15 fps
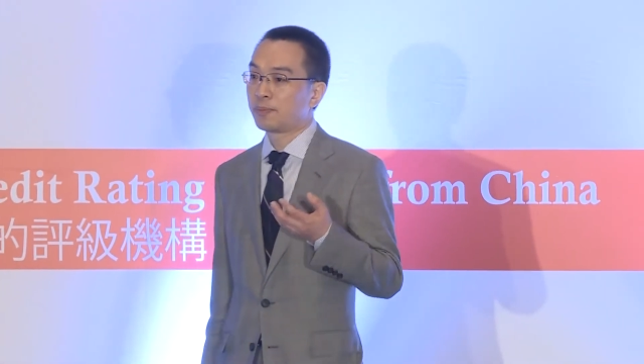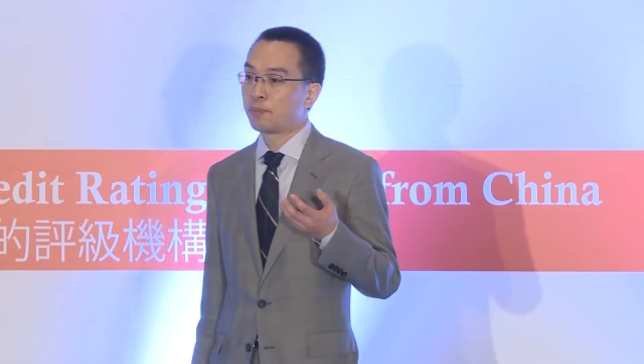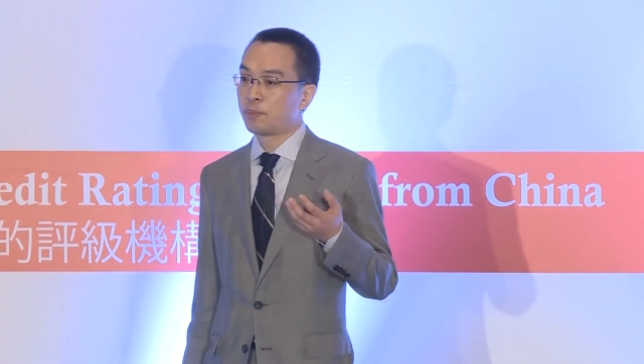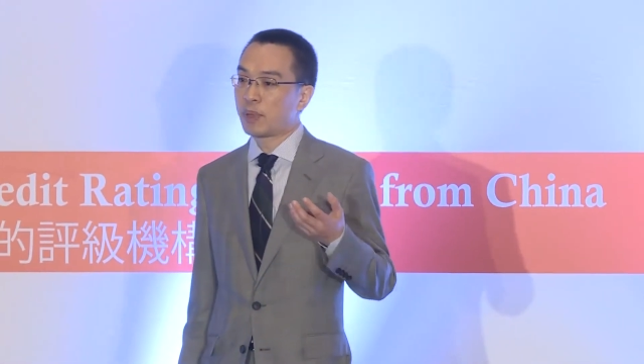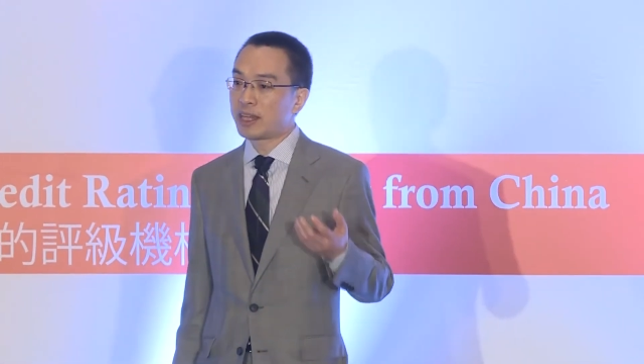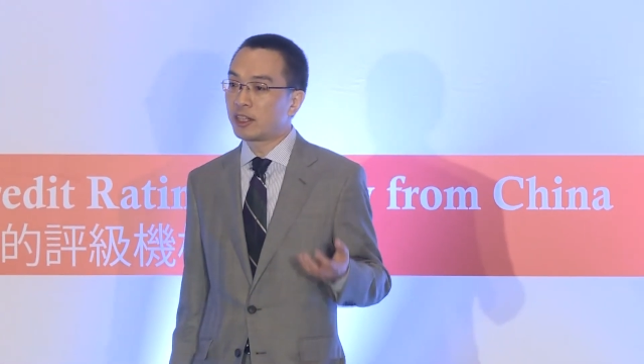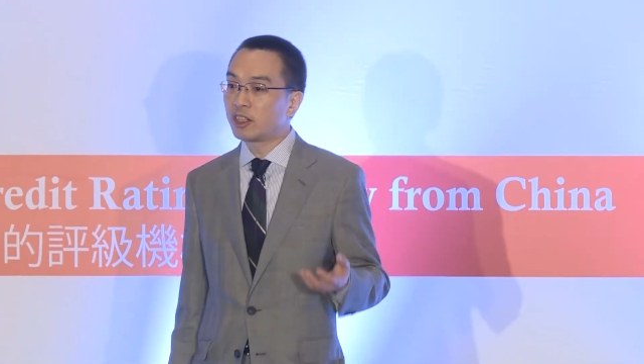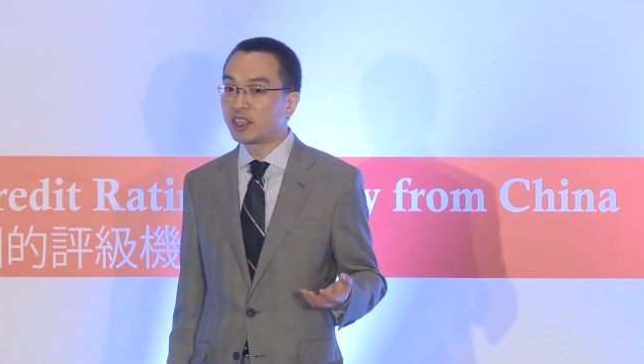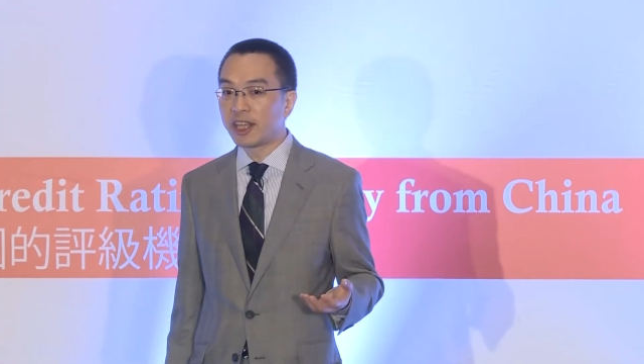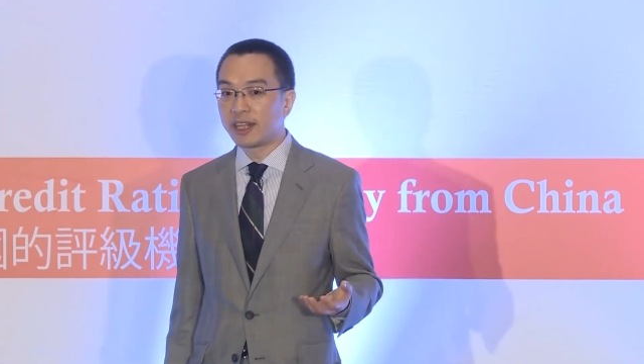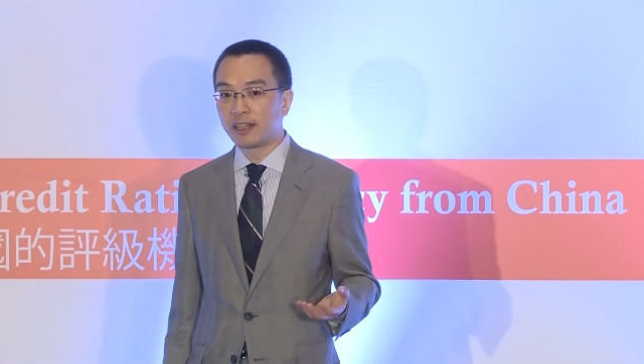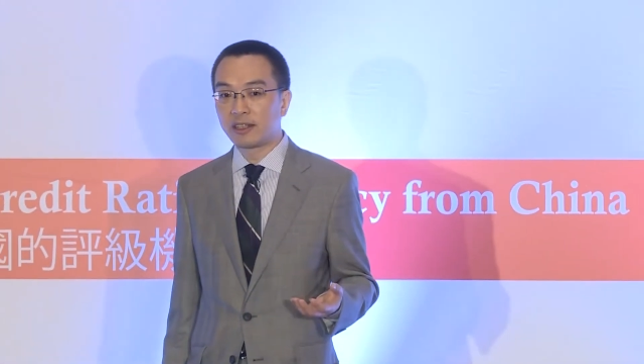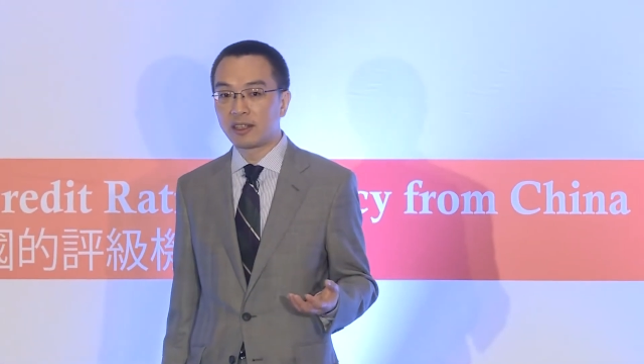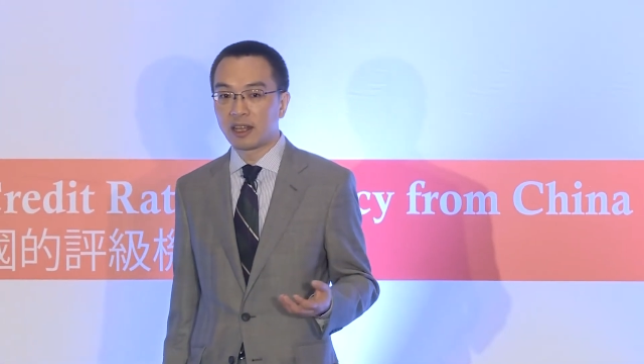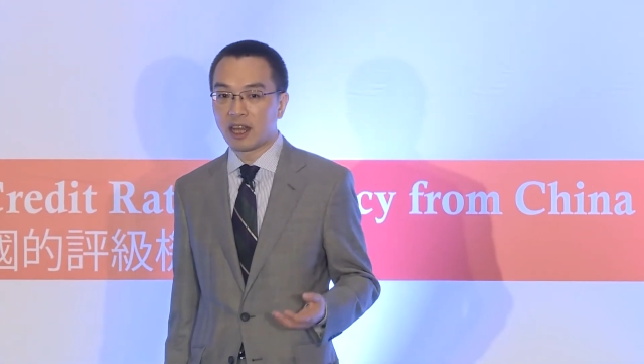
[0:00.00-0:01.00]
better
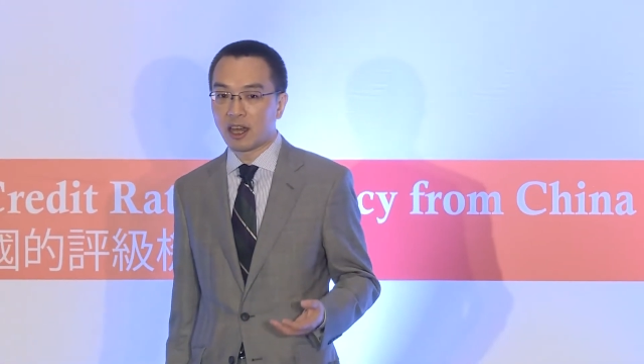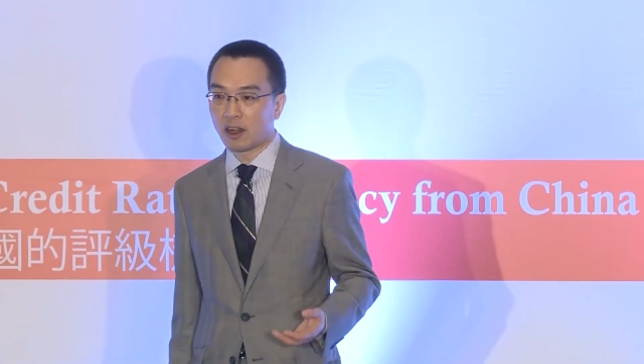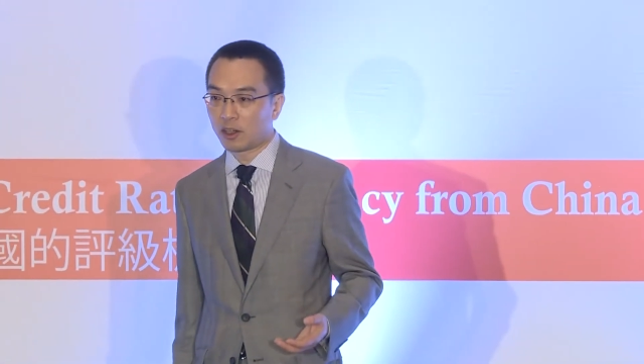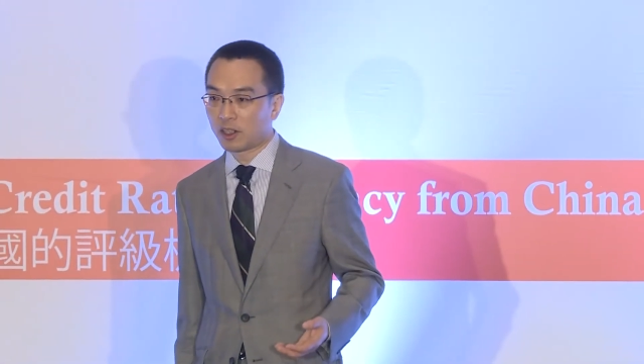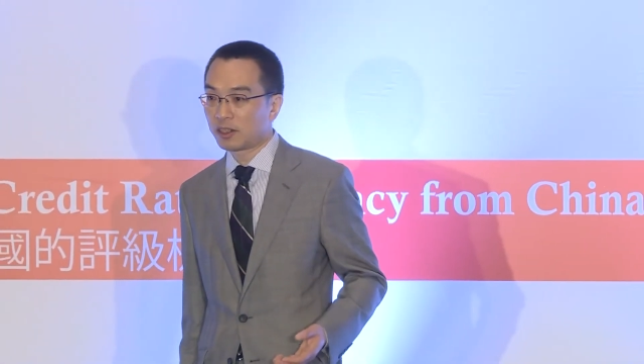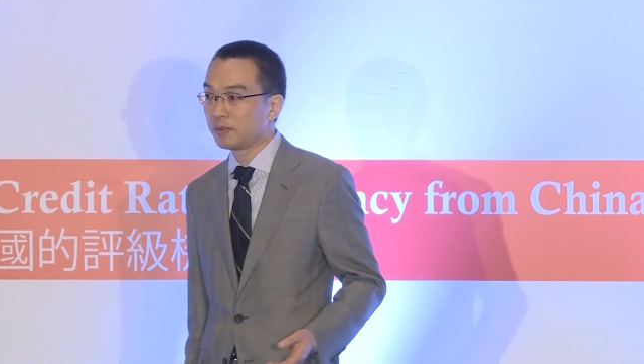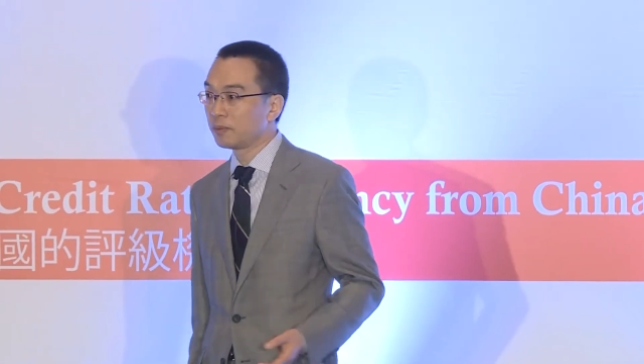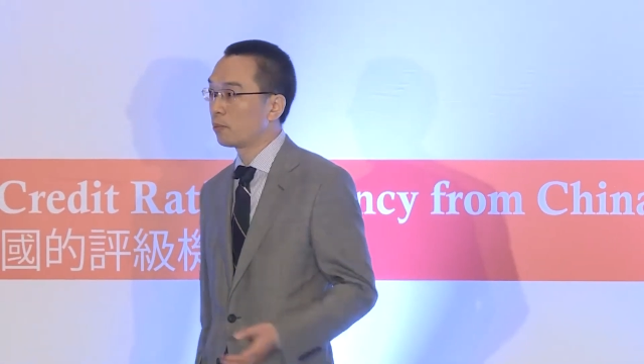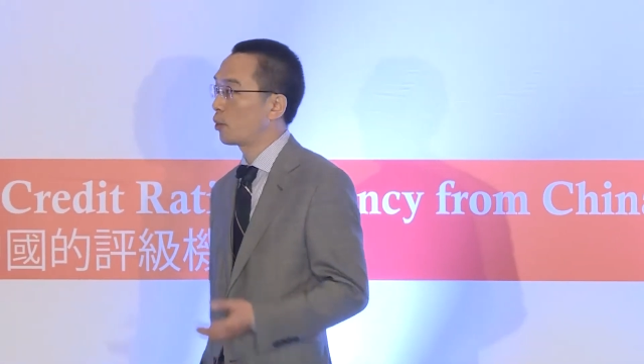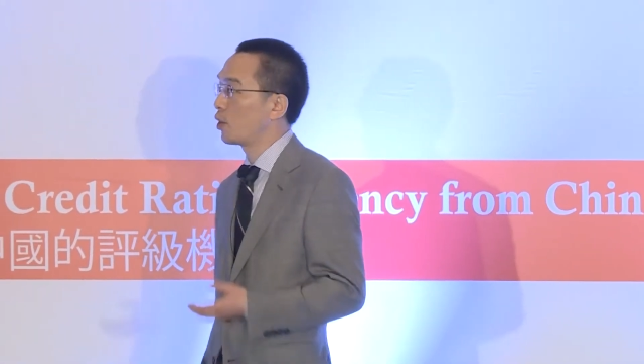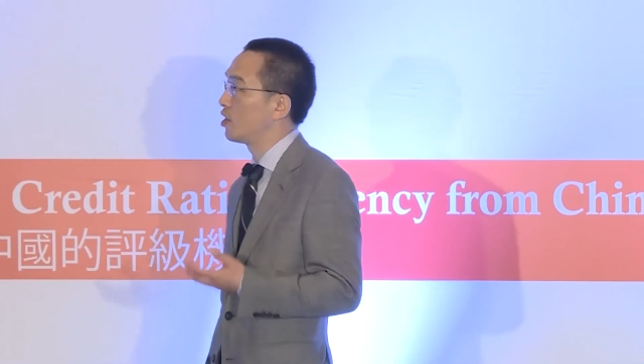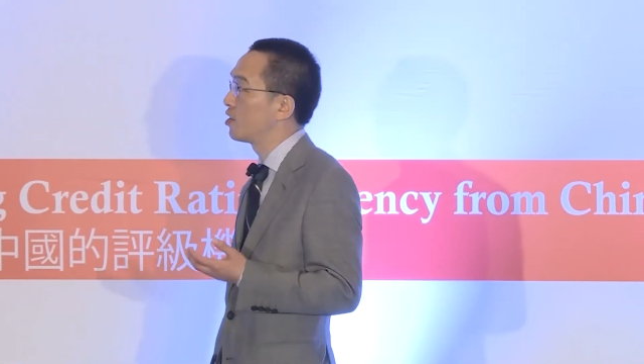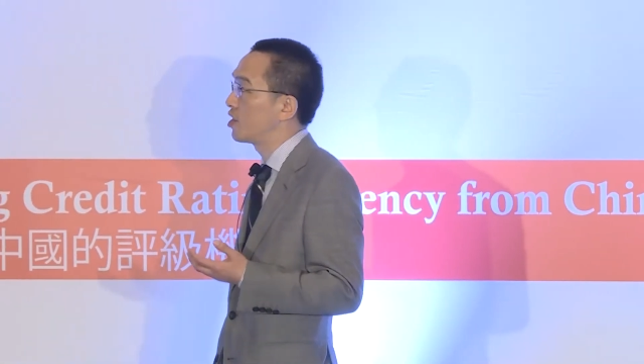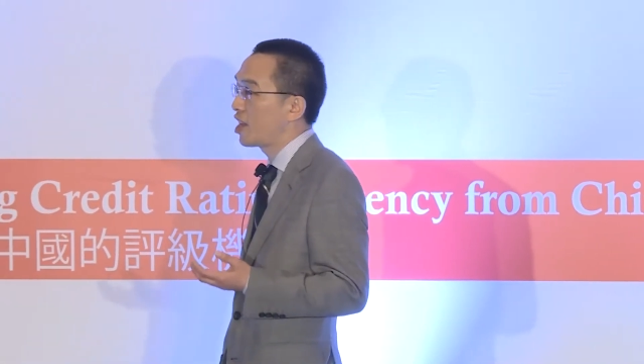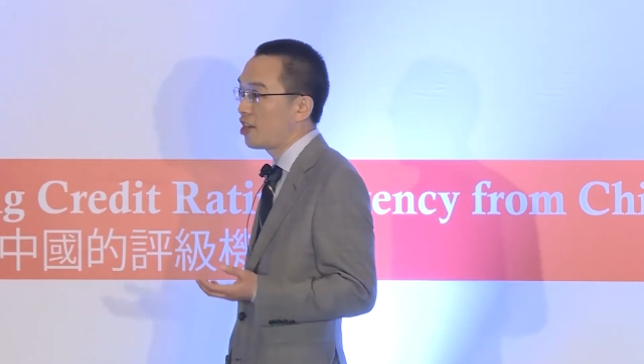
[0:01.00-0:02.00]
tailor our
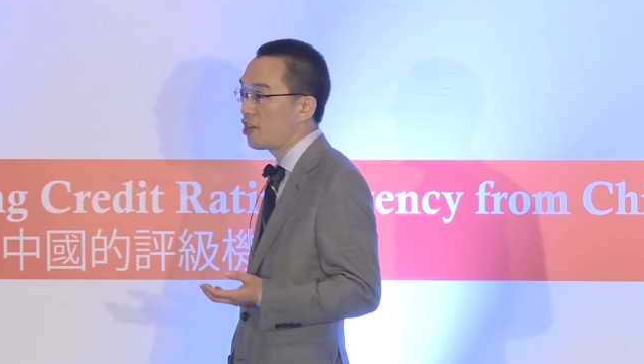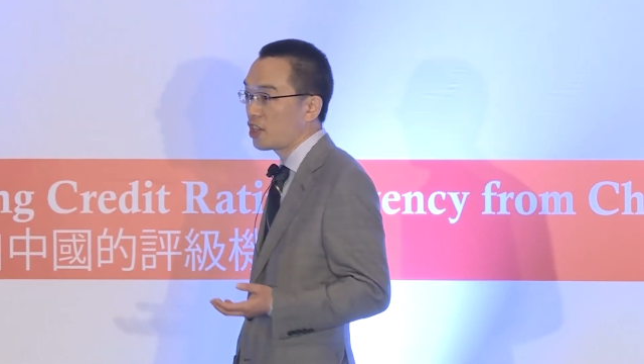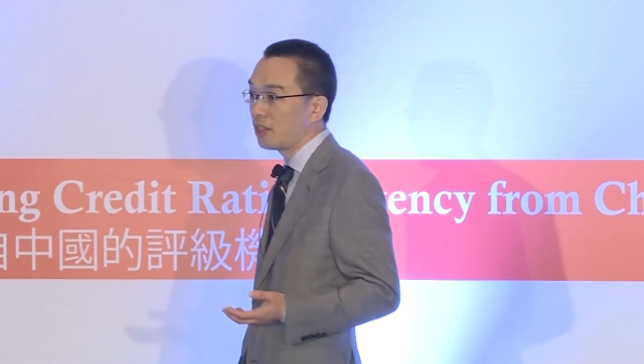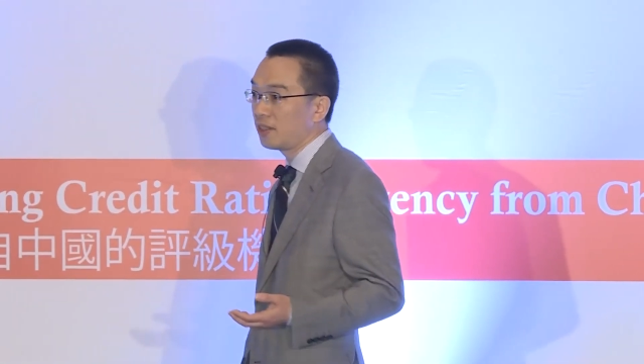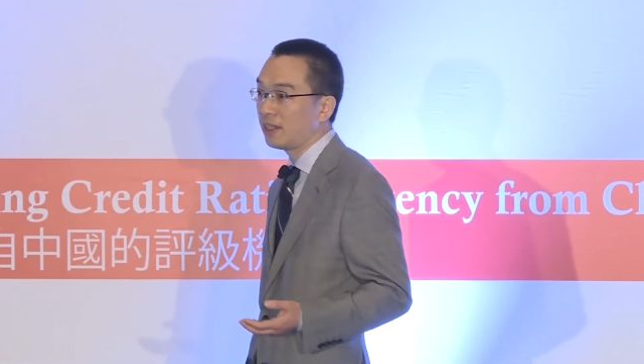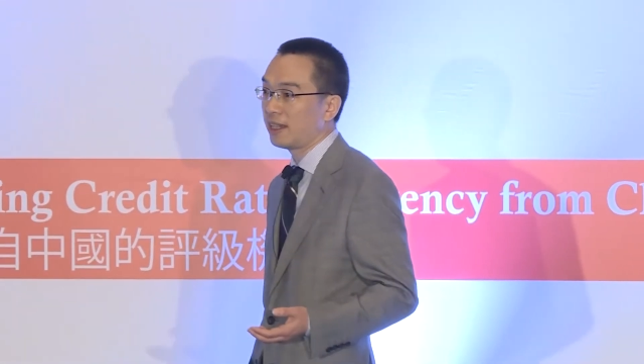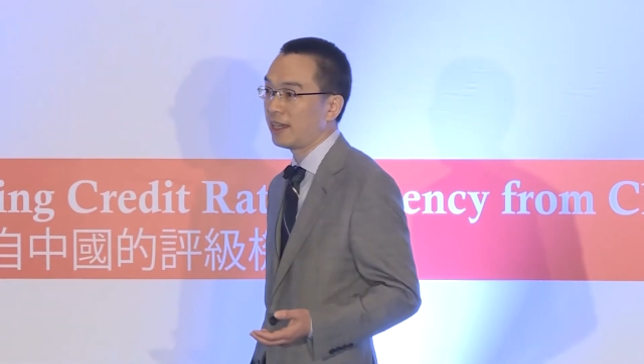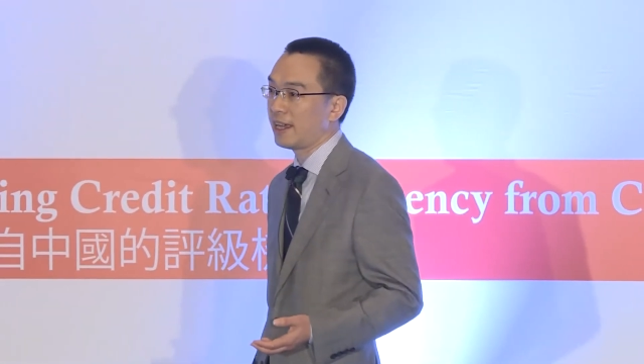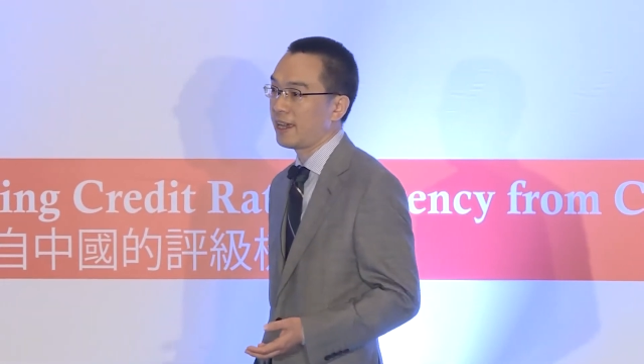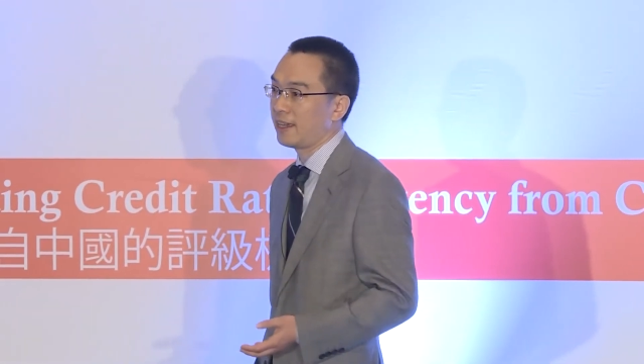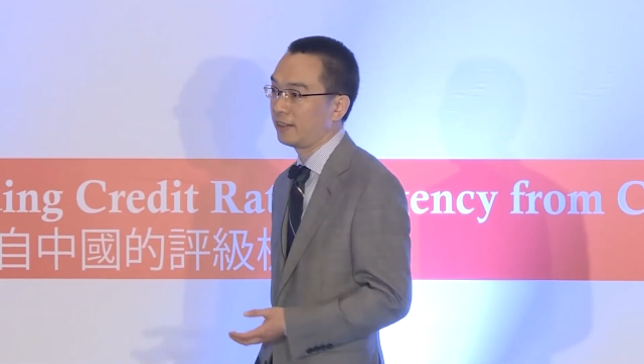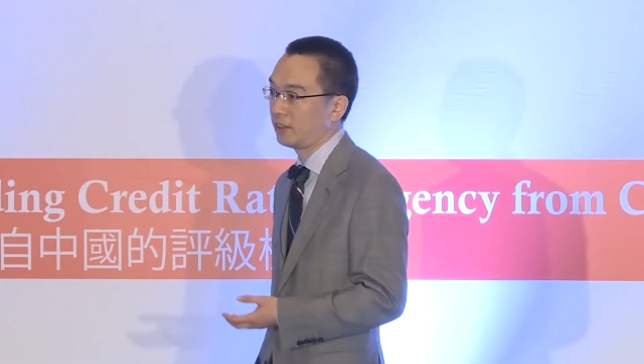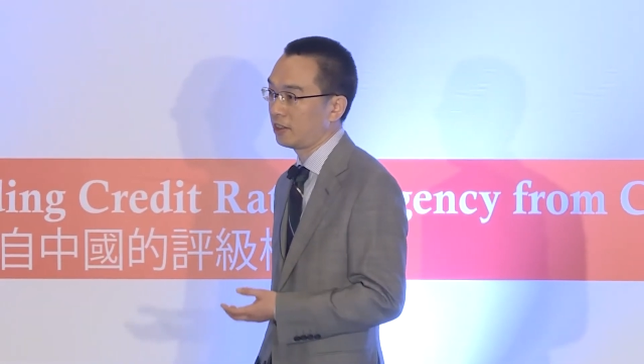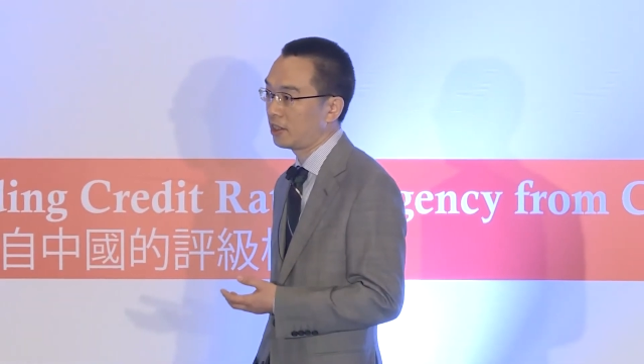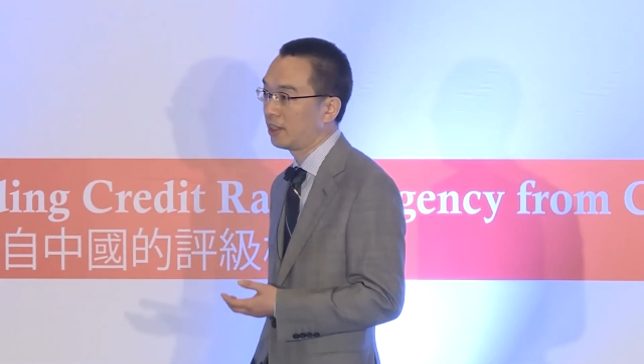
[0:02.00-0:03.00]
presentation and